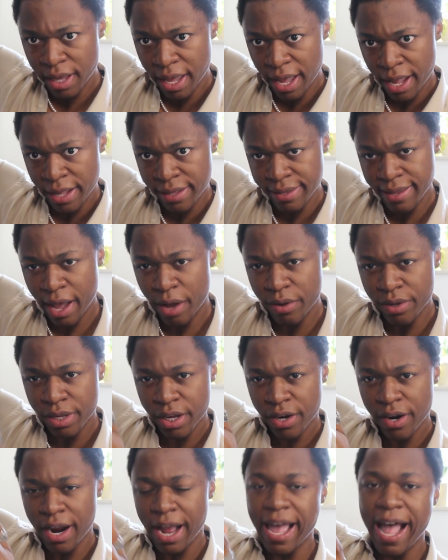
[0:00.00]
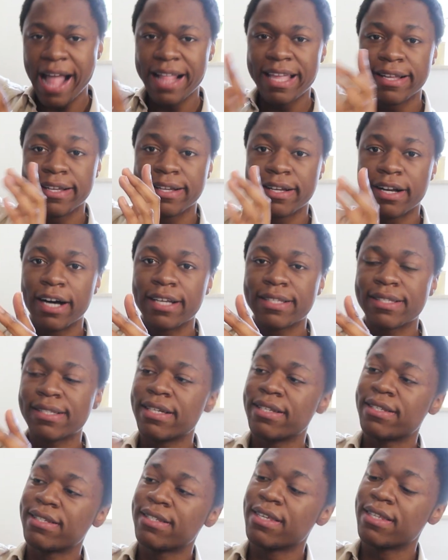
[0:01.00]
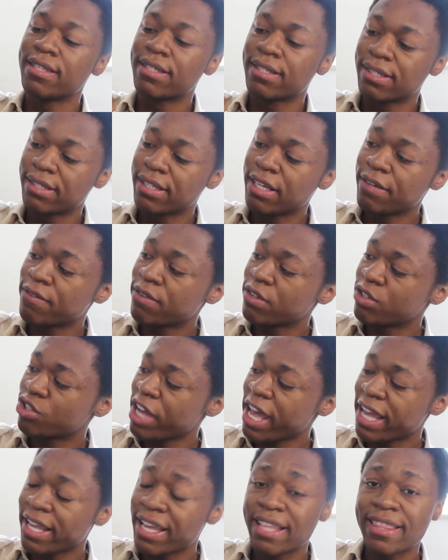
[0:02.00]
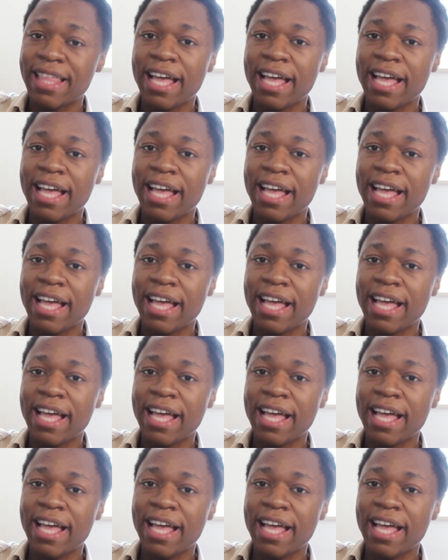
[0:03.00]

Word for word: and down here, I added gussets to the sleeve of the jacket,